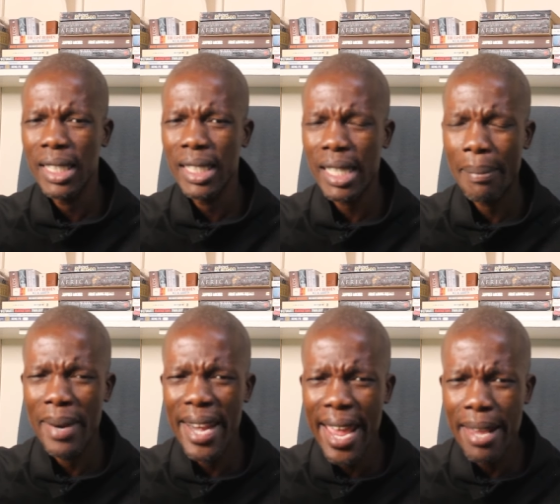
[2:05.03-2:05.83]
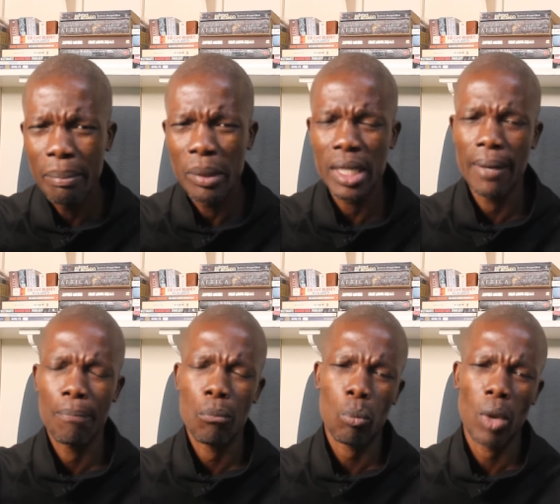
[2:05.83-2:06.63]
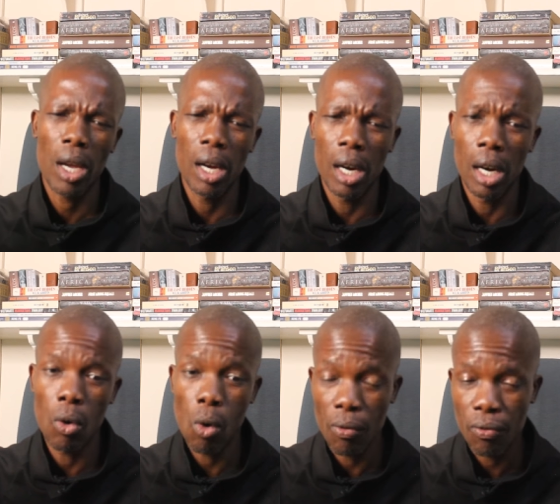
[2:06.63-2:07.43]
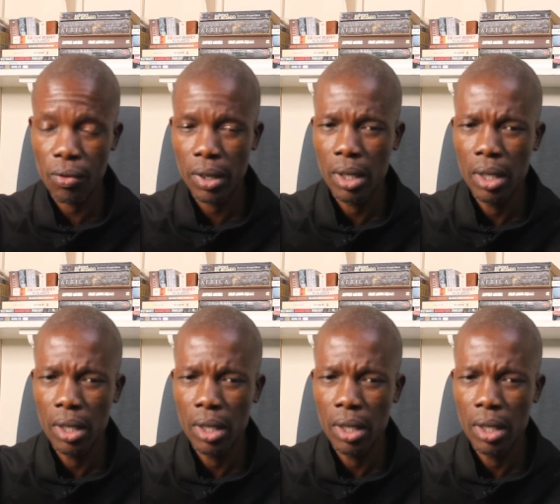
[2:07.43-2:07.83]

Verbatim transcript: some names uh, of